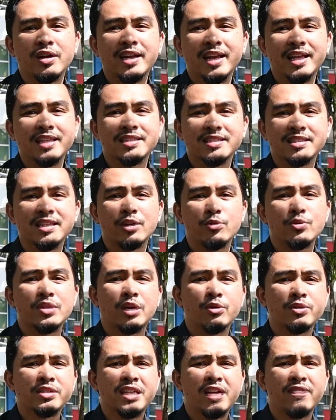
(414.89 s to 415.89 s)
Let's start with
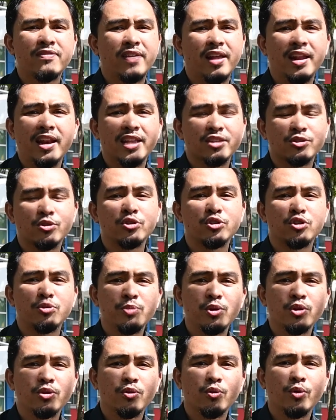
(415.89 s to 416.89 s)
ourselves. Let's
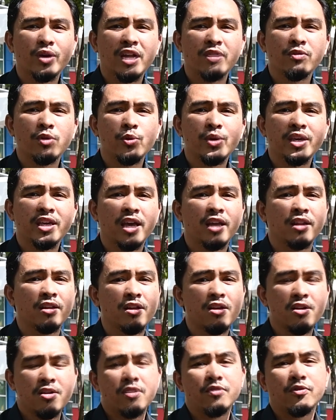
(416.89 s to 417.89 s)
contribute whatever we can
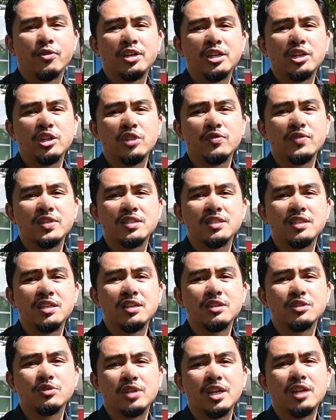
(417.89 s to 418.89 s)
for the university,
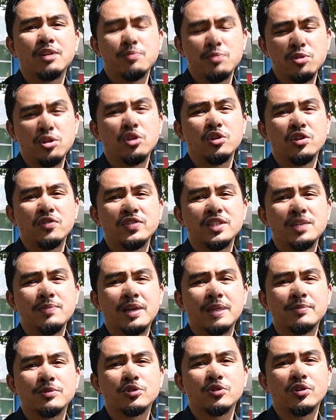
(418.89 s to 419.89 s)
so that the university
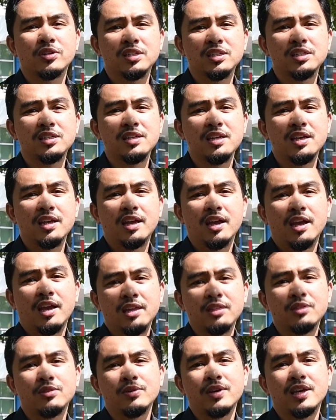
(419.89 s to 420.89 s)
becomes stronger, and
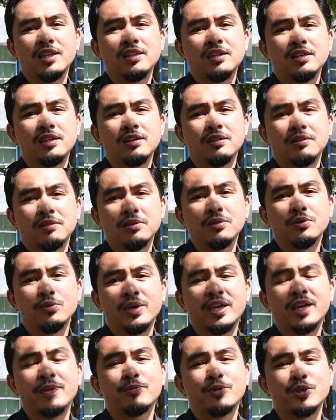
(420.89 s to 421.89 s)
together we
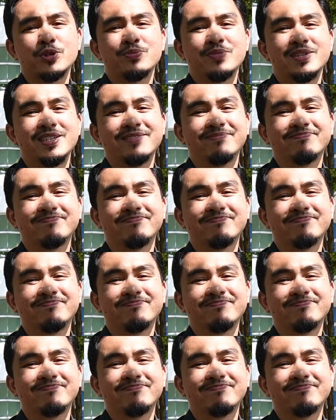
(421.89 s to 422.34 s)
can prosper.